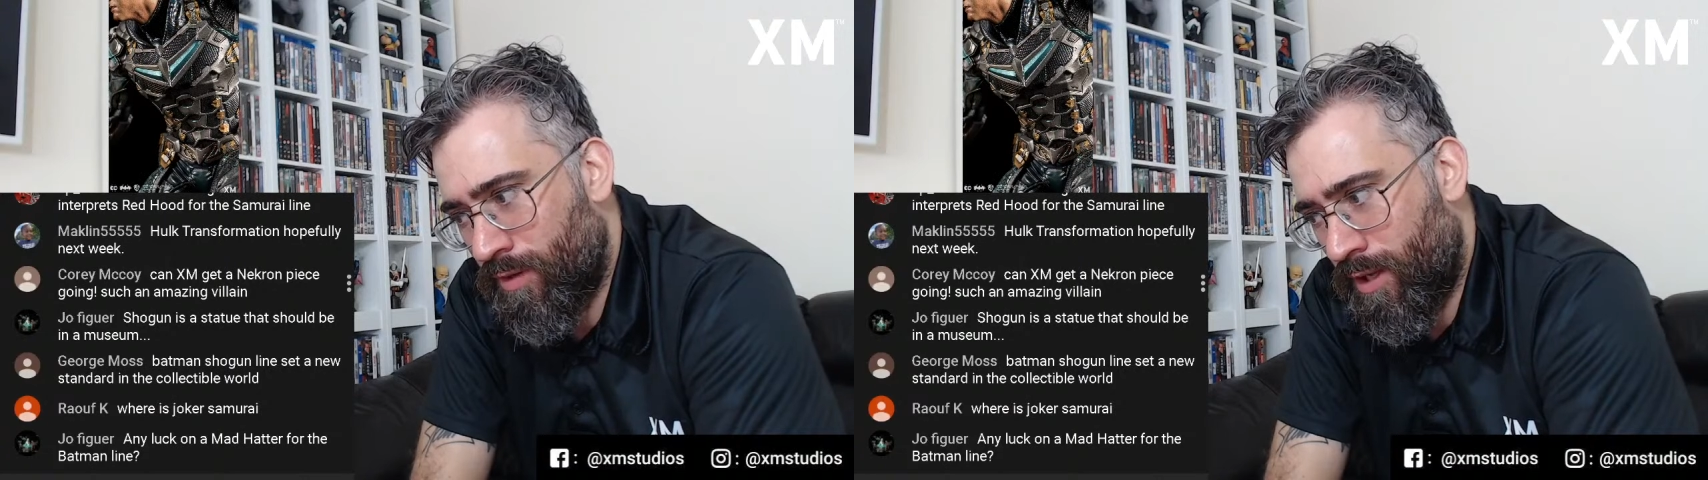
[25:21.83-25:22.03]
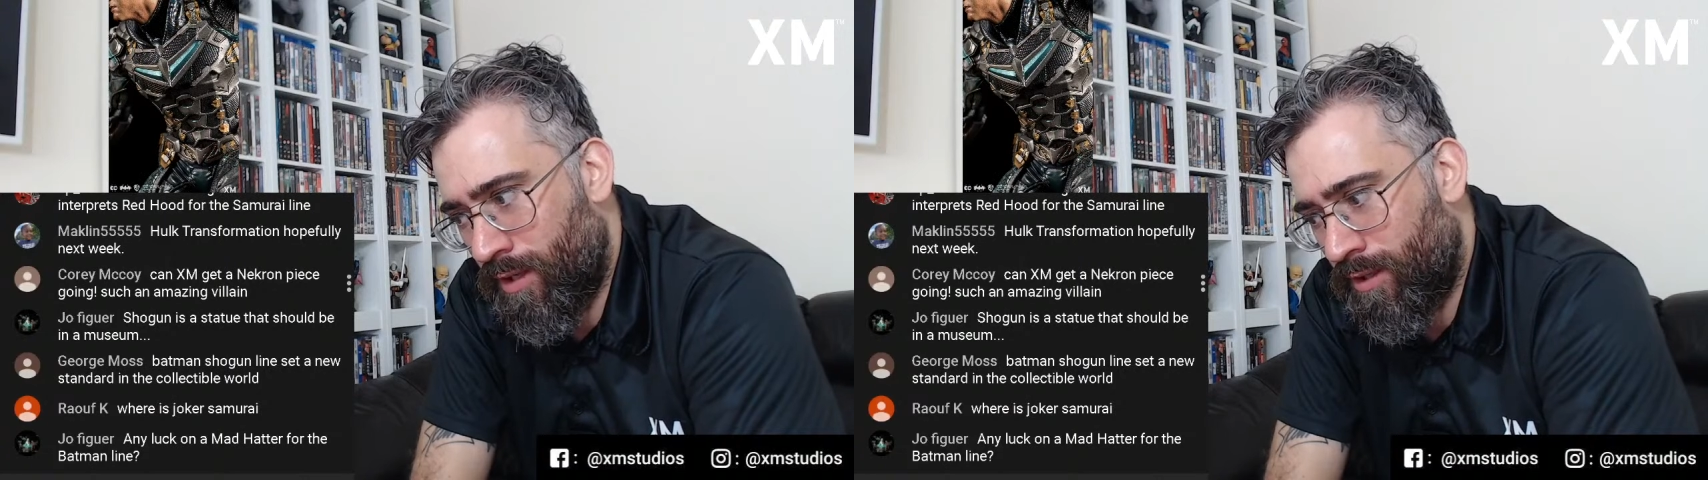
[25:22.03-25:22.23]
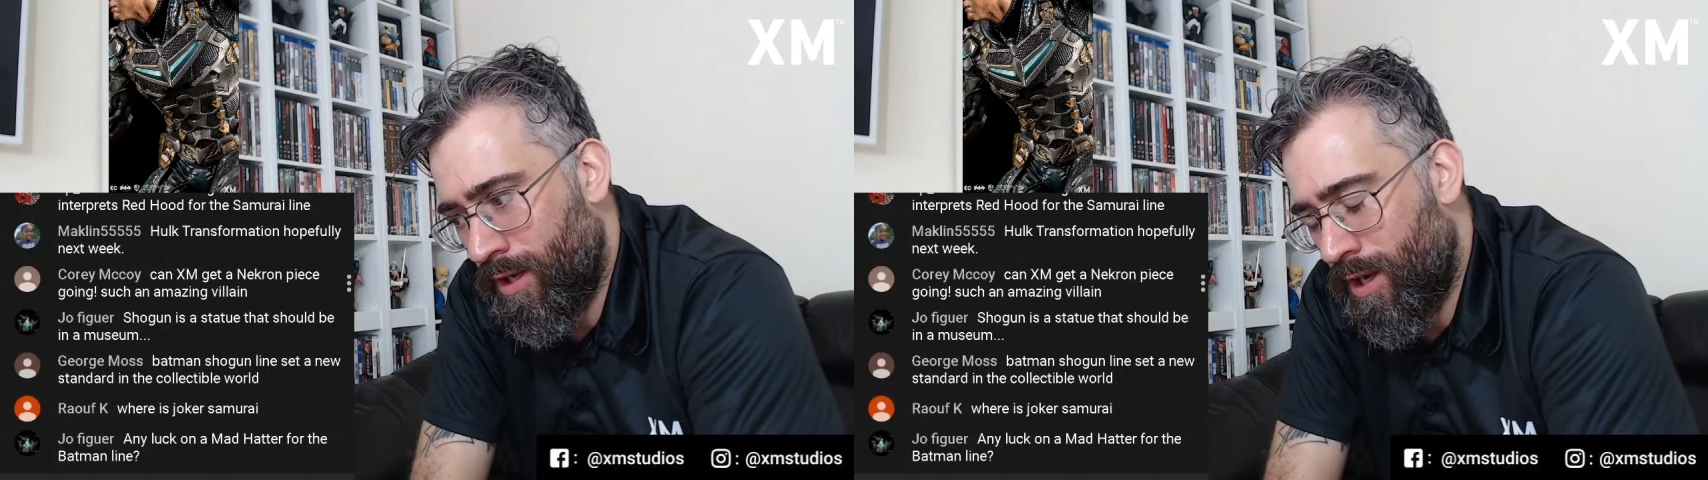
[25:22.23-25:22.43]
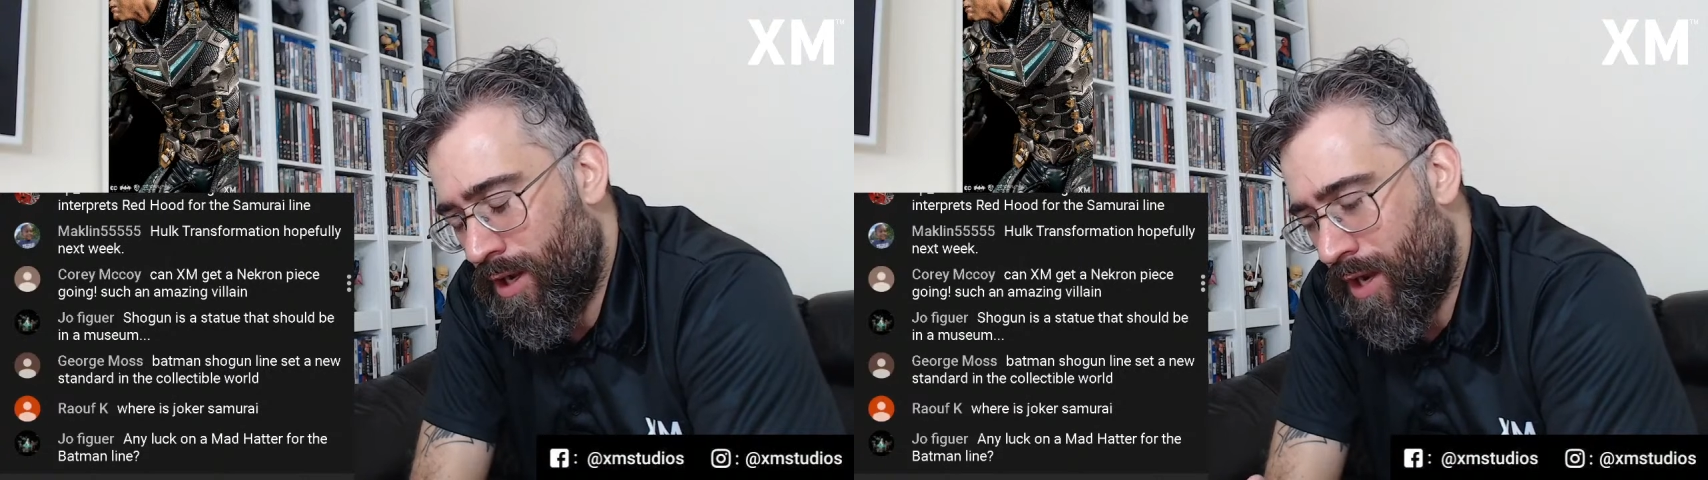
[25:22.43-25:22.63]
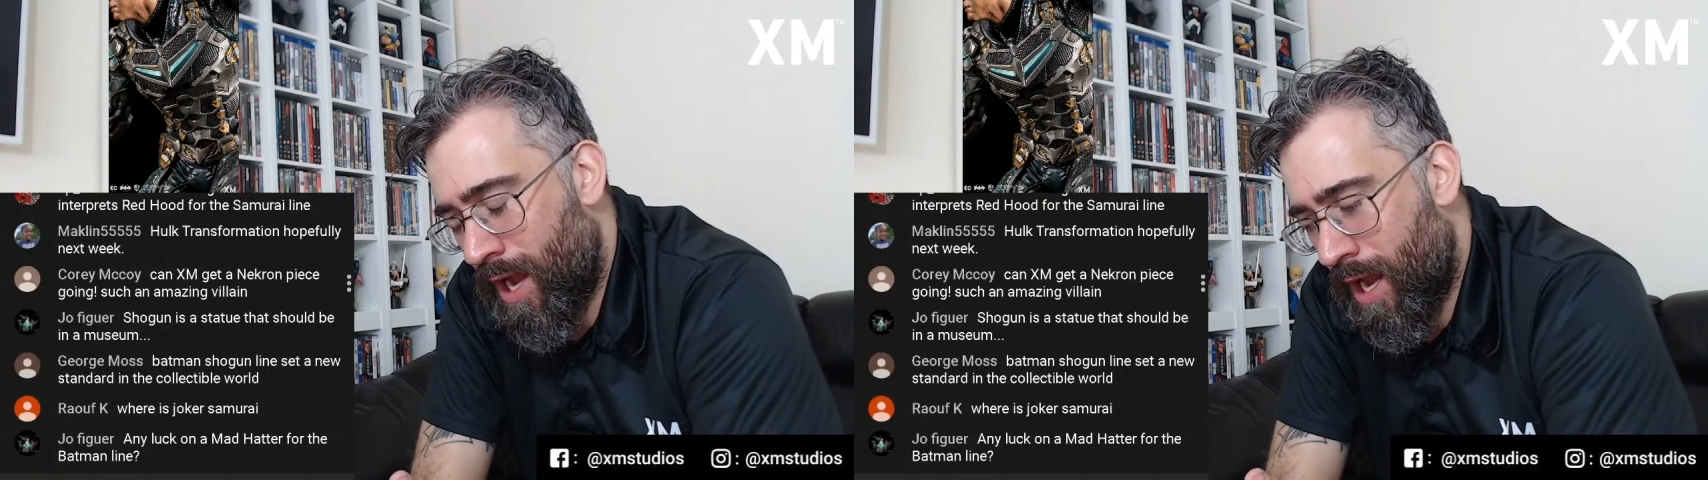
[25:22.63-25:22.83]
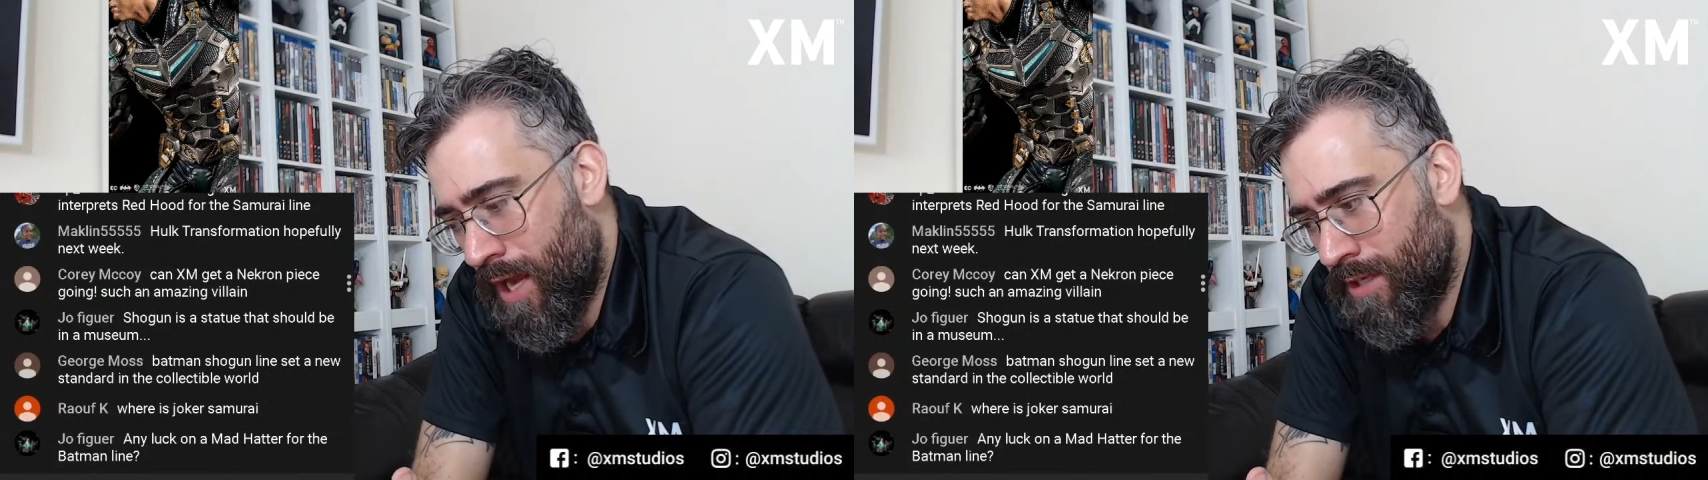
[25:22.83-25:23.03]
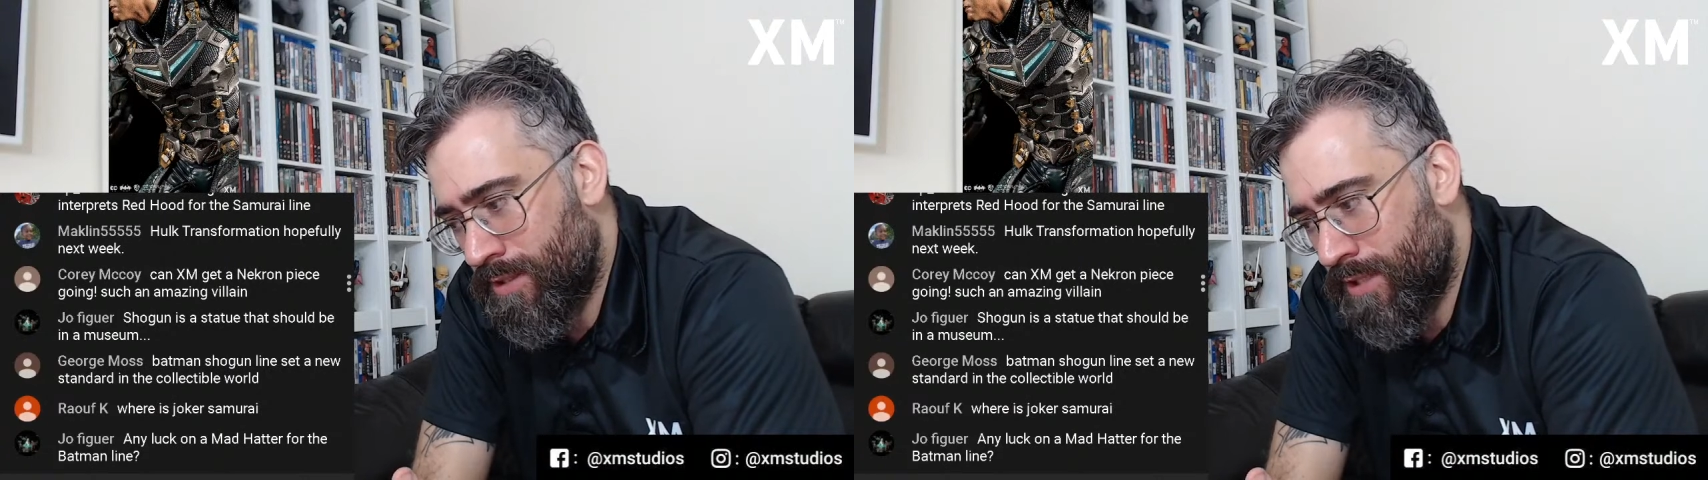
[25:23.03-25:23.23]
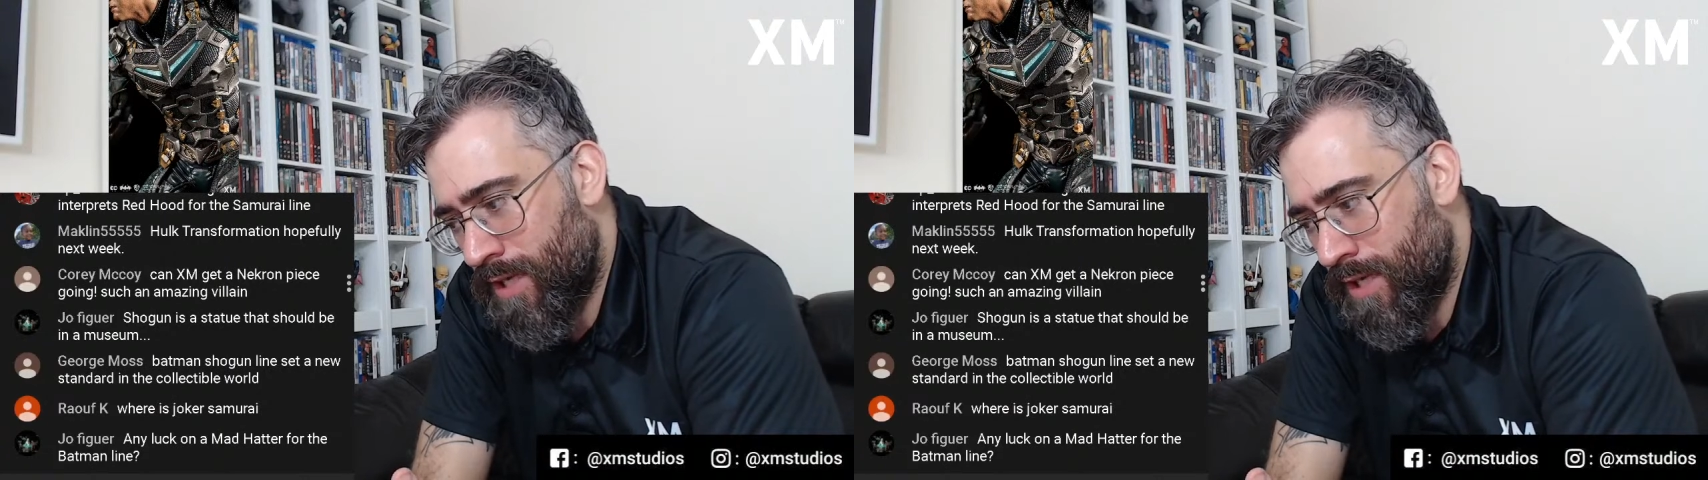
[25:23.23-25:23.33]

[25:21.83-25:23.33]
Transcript: thing. And